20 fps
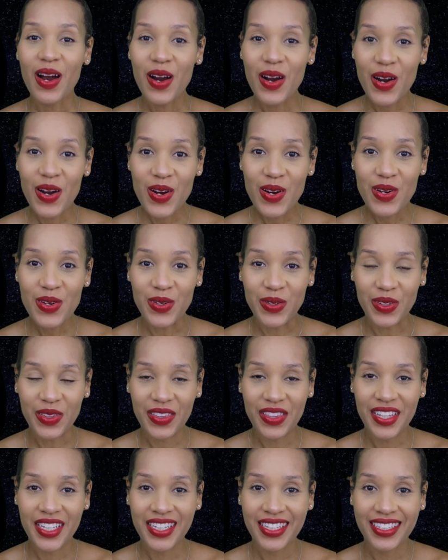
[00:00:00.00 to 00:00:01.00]

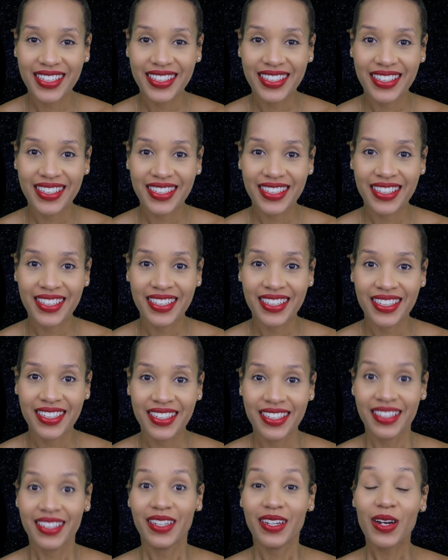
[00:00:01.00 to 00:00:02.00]
Earth.
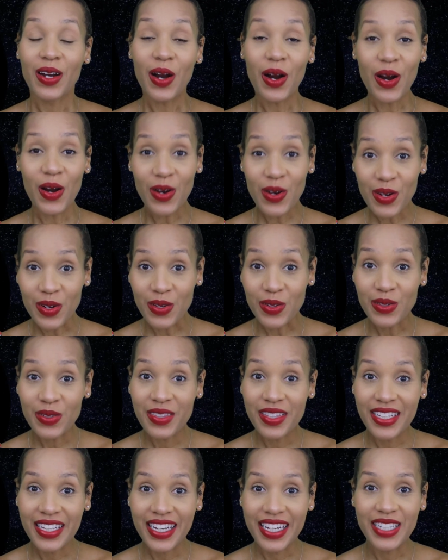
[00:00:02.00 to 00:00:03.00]
Earth
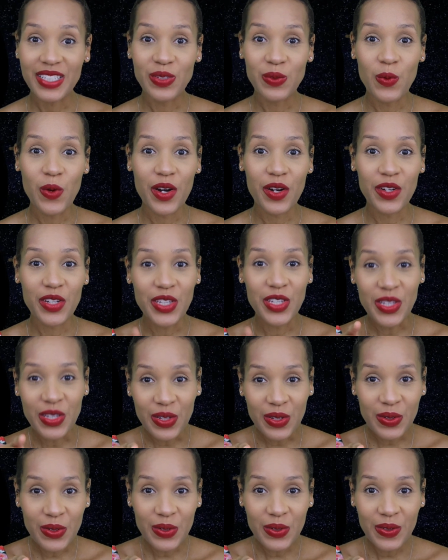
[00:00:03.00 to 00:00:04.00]
is where
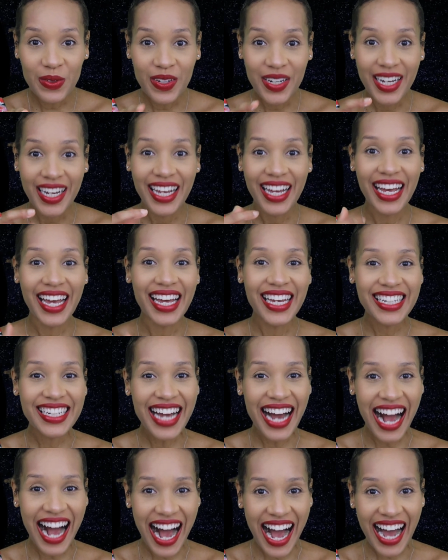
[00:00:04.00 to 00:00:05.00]
you and
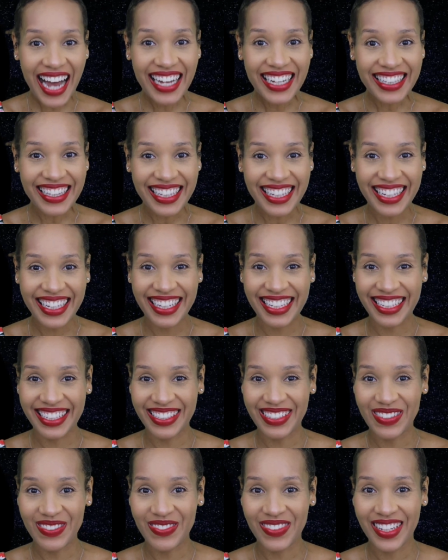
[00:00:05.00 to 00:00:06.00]
I
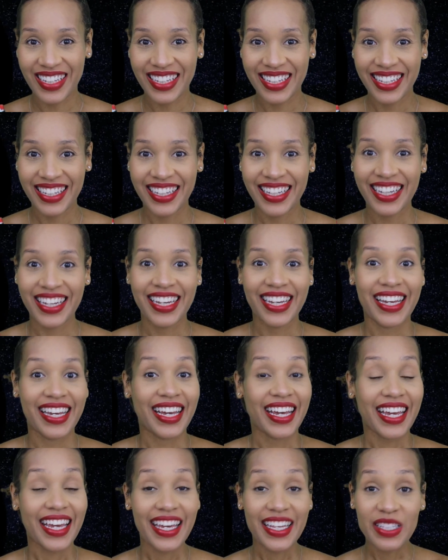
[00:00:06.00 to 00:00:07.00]
live.
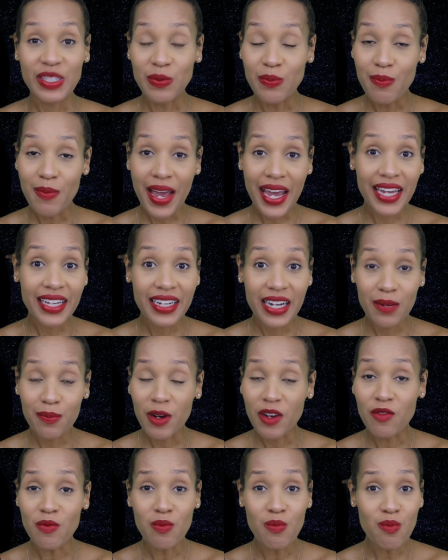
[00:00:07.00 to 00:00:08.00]
It's made up
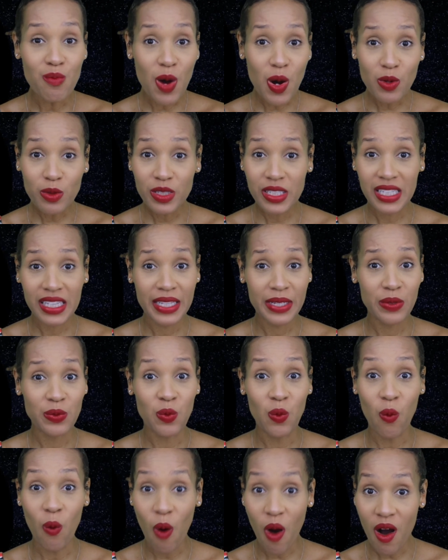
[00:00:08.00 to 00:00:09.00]
of mostly
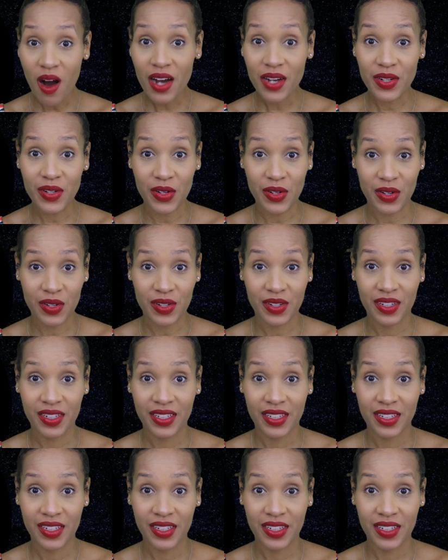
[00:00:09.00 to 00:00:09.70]
water.